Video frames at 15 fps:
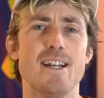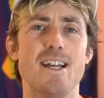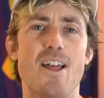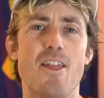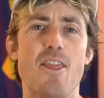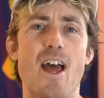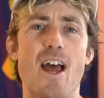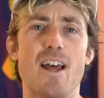
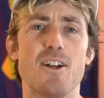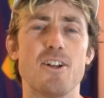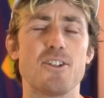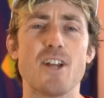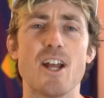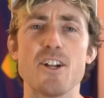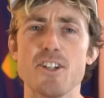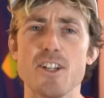that
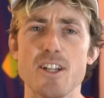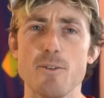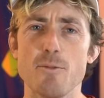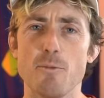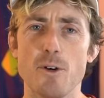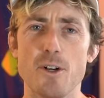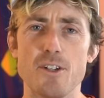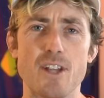essentially
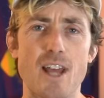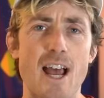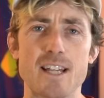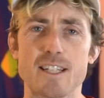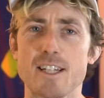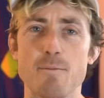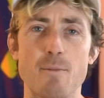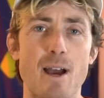was
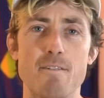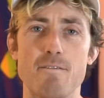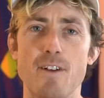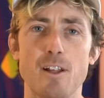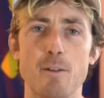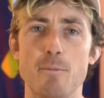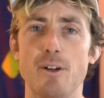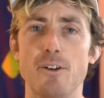asking my
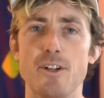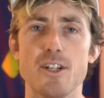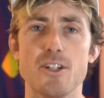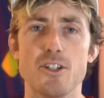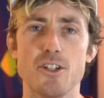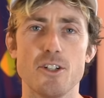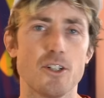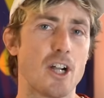availability
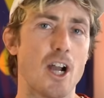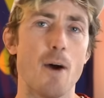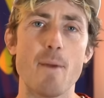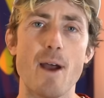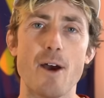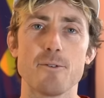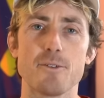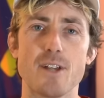to come
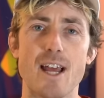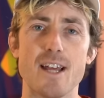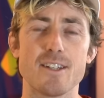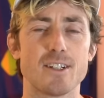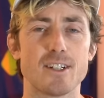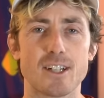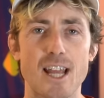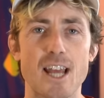out as
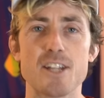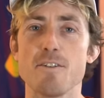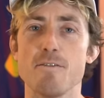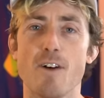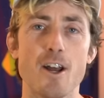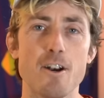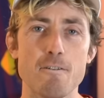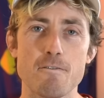a guest of
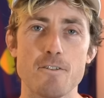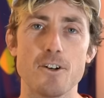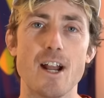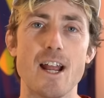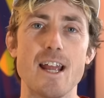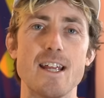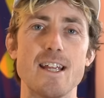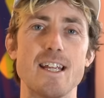honor for
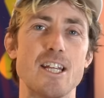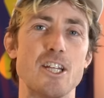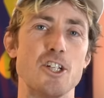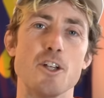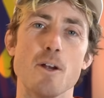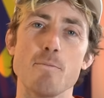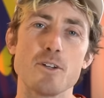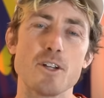a
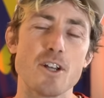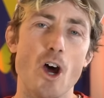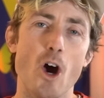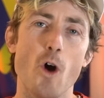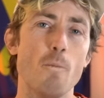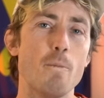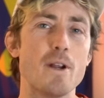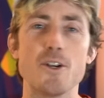Egyptian
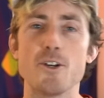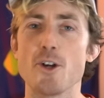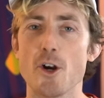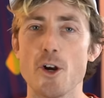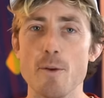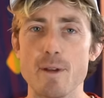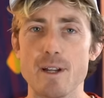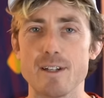Open
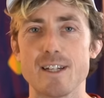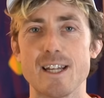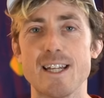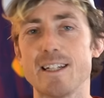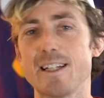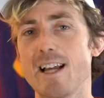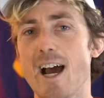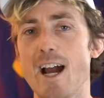tournament in
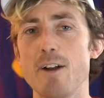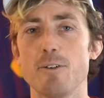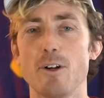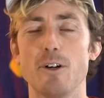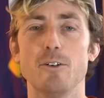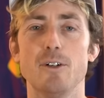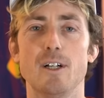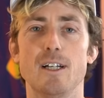Cairo.
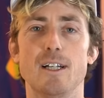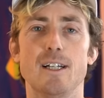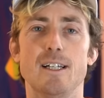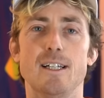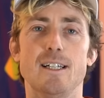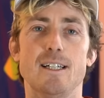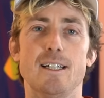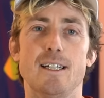
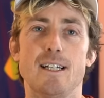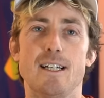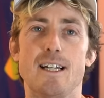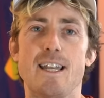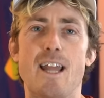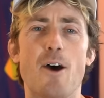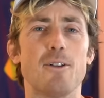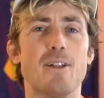
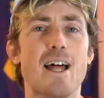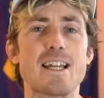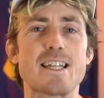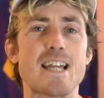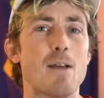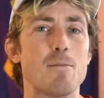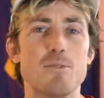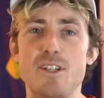Now, a lot of times